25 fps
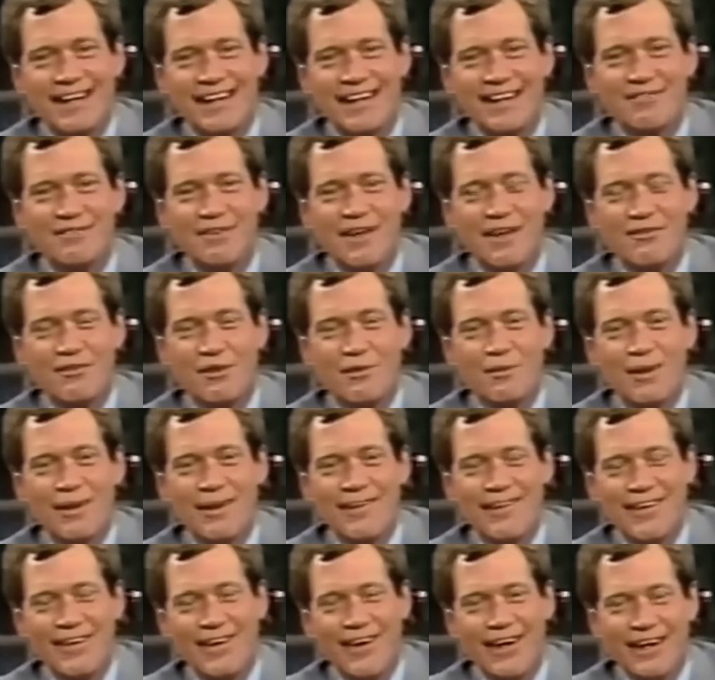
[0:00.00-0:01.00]
to give
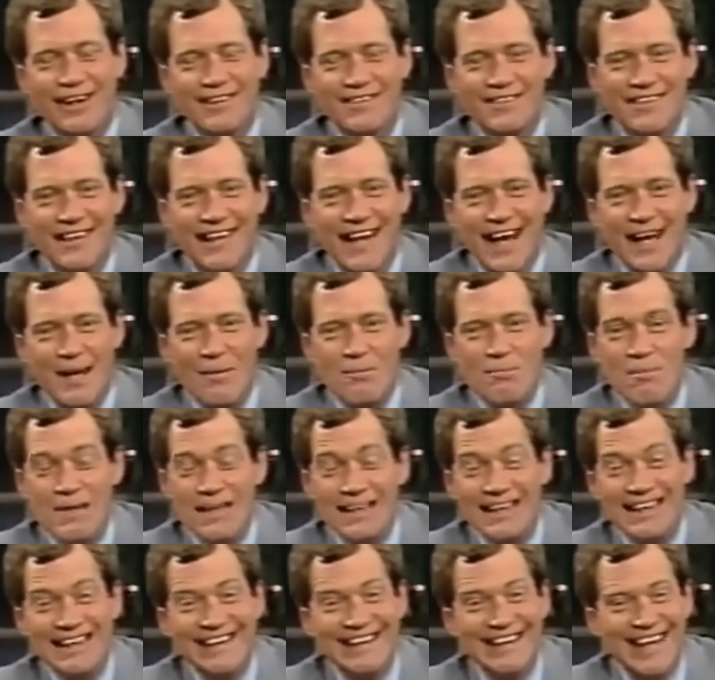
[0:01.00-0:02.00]
everyone in the audience tonight $1
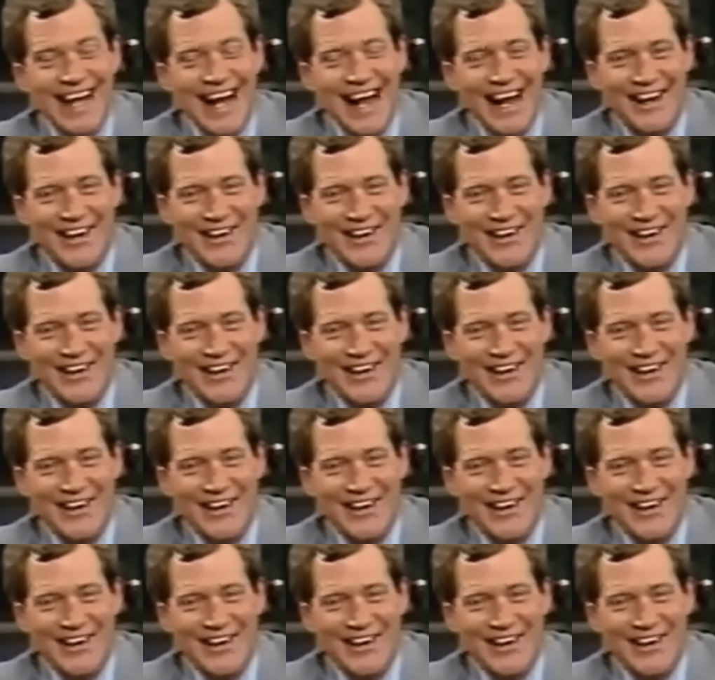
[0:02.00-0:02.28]
million.